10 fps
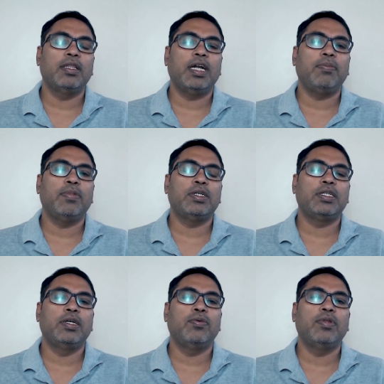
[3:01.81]
that much
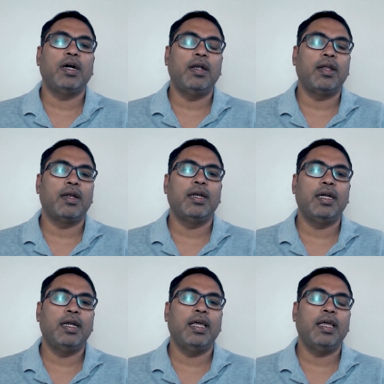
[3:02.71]
give the
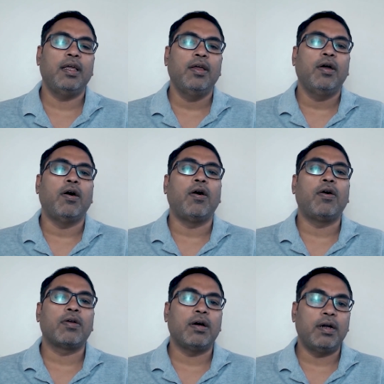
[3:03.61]
alternate day
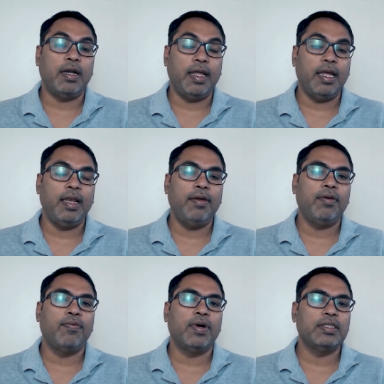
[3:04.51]
or a daily
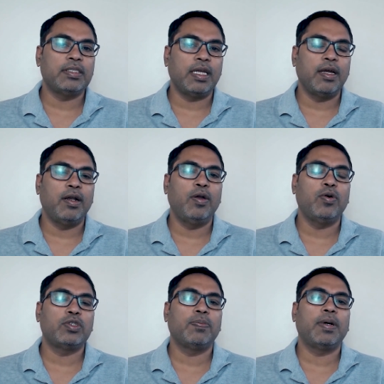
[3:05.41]
one single
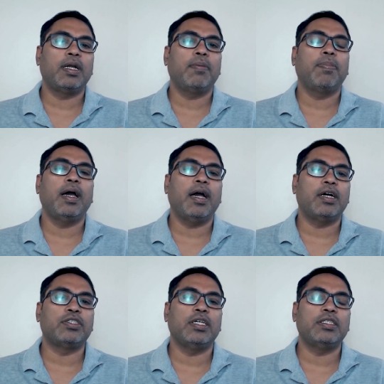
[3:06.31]
dose but by
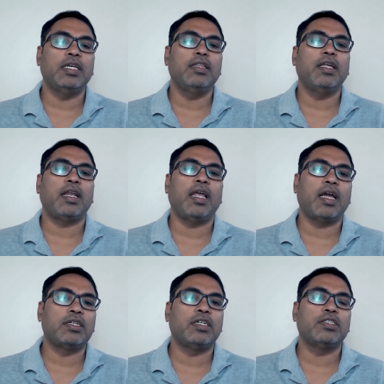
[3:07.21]
assessing the
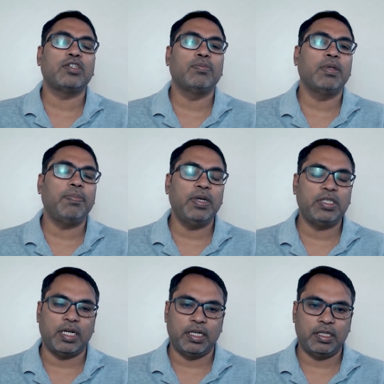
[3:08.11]
reactions of the
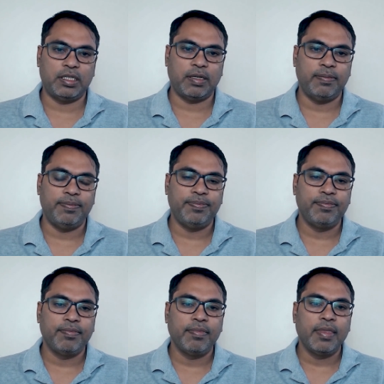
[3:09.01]
patient
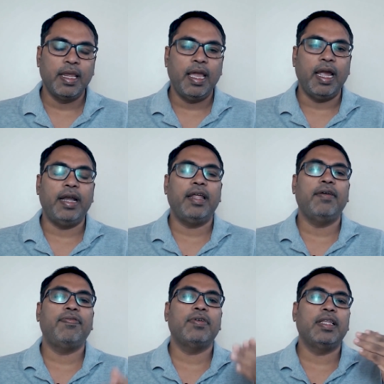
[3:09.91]
and
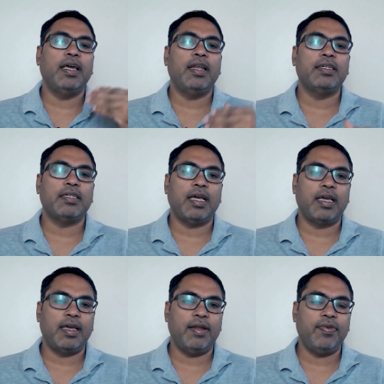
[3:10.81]
if there is a
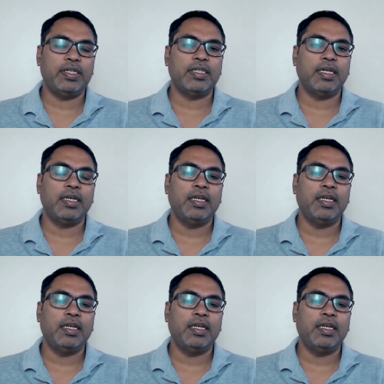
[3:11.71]
aggravation